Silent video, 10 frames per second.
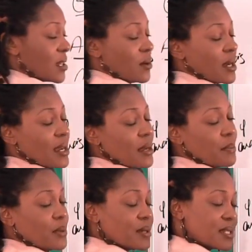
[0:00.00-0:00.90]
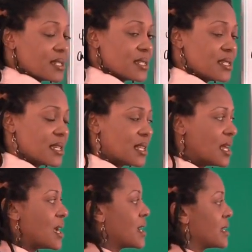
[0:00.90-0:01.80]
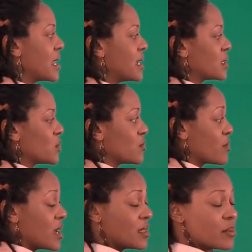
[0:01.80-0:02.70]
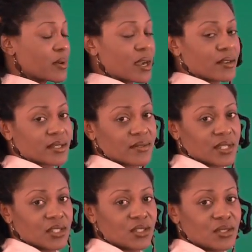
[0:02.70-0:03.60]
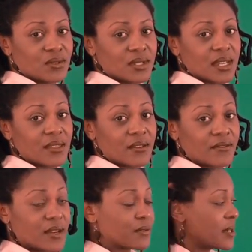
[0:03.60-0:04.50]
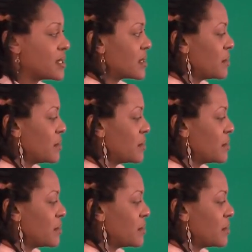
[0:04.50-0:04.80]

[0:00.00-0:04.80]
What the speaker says: go up or did it decline as we read the progress of each student and their fundraising